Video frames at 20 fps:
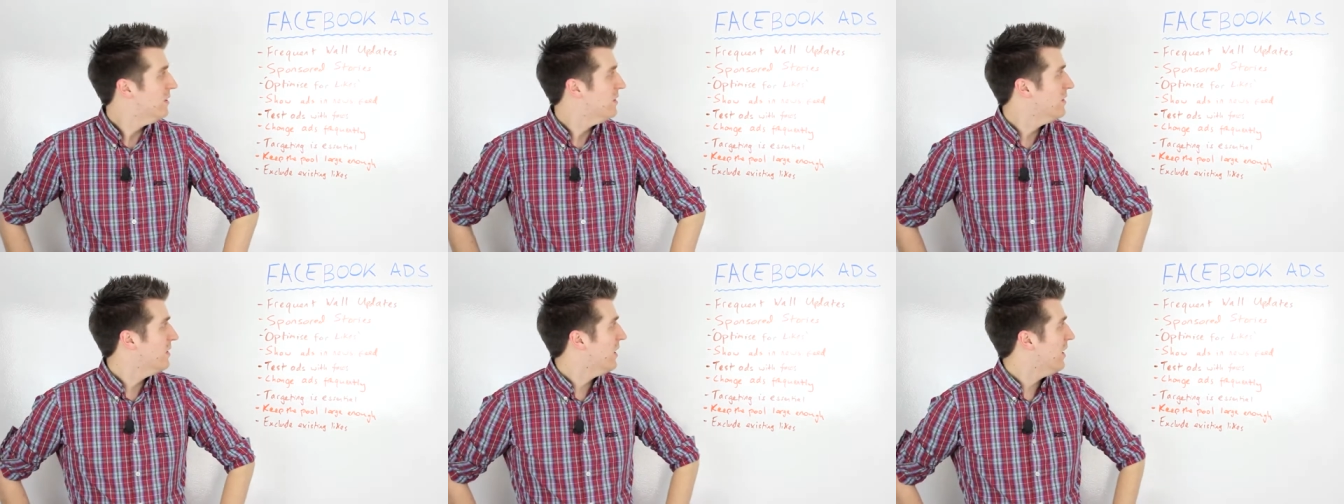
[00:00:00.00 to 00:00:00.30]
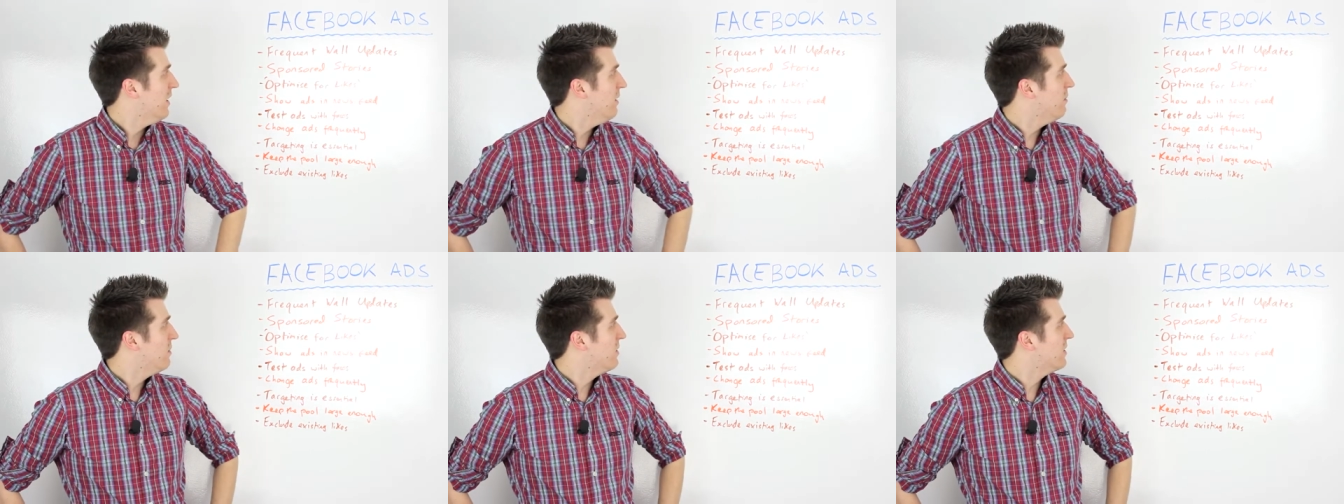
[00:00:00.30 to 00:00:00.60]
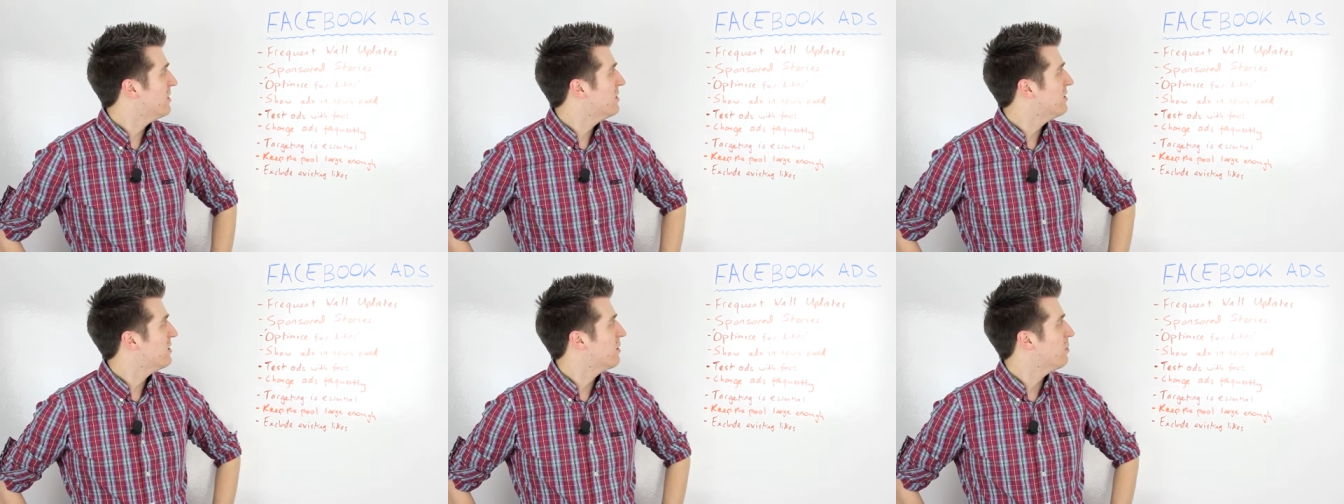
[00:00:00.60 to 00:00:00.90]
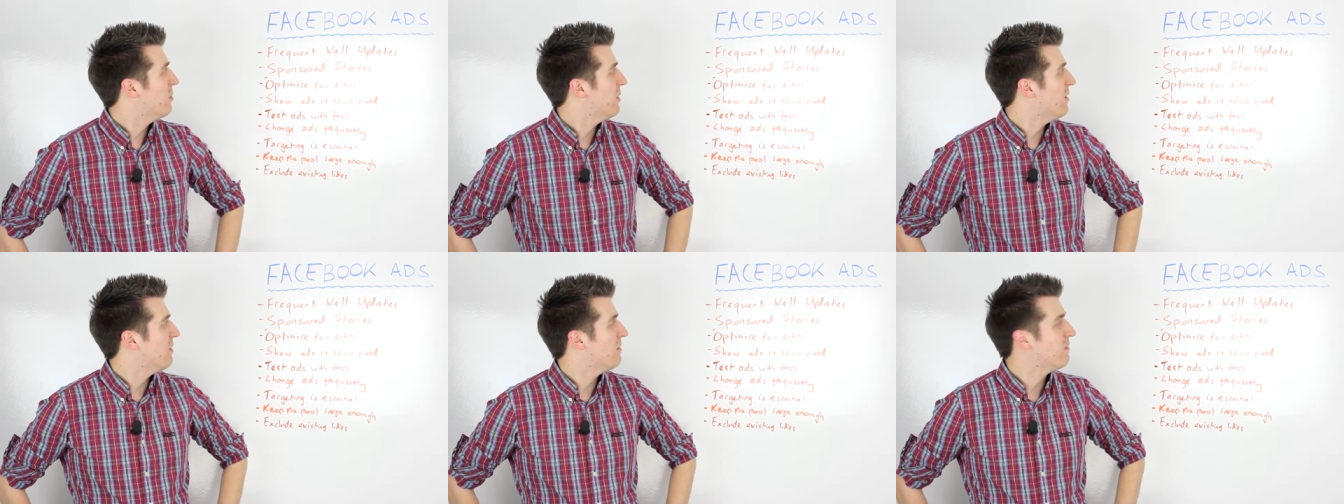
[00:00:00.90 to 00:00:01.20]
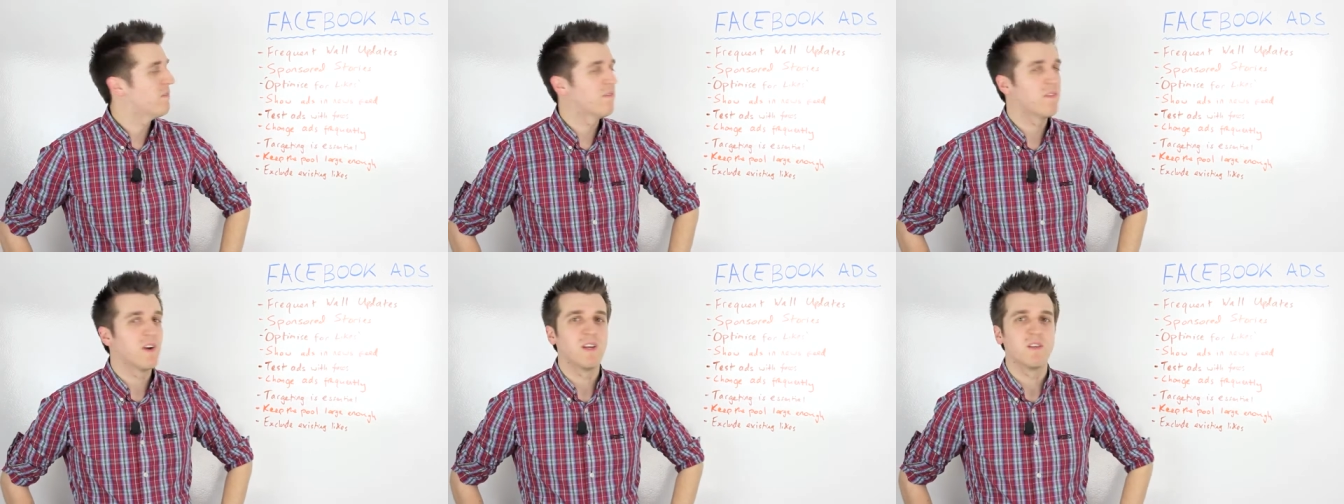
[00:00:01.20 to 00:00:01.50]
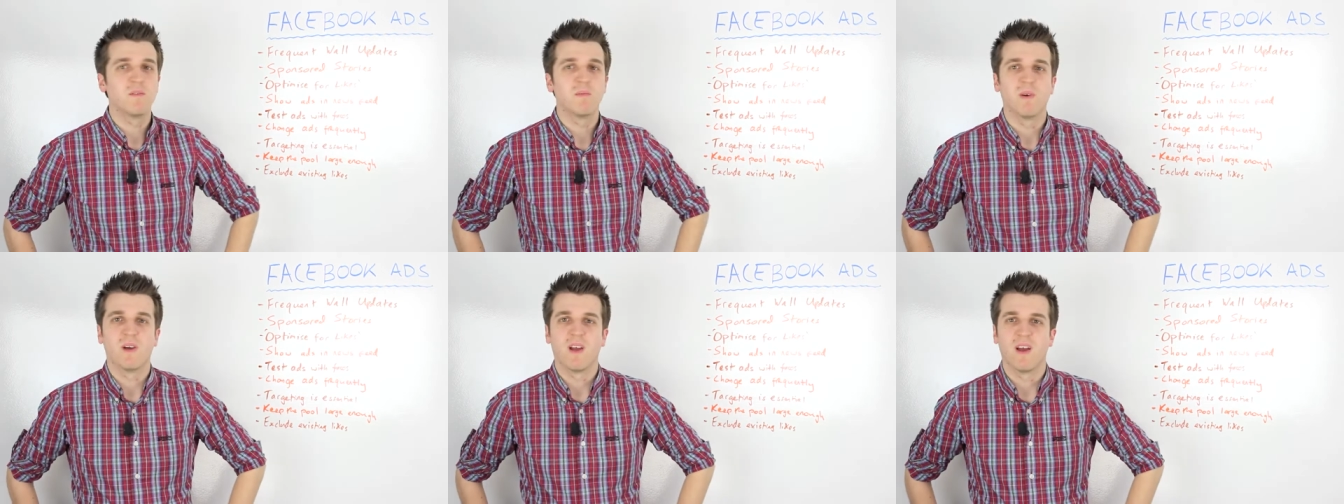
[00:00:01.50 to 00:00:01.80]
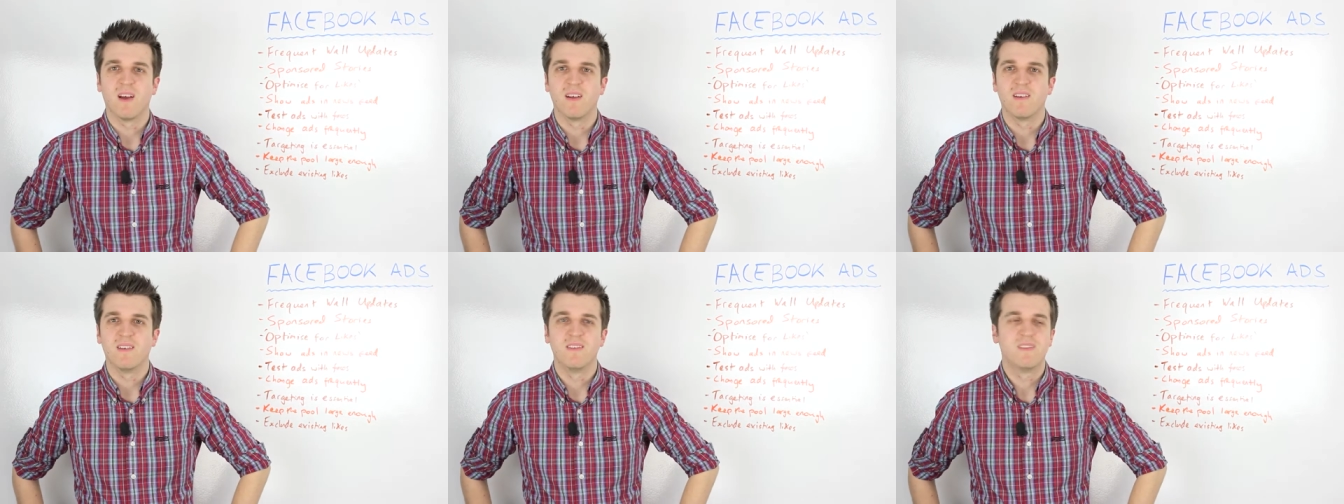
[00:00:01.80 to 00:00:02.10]
Today we're going to talk about Facebook
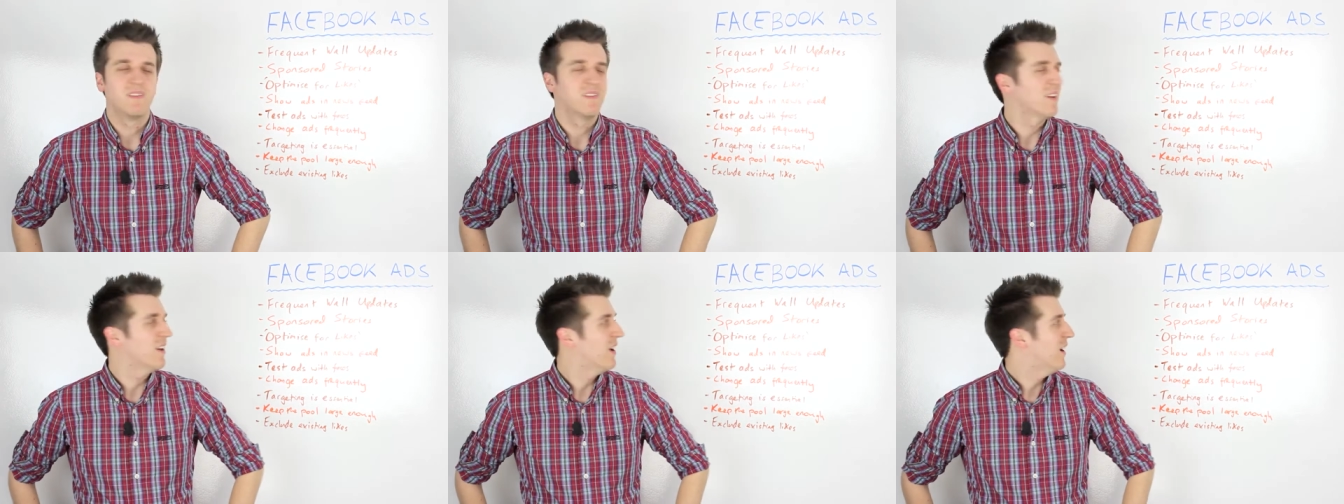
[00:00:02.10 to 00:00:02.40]
ads,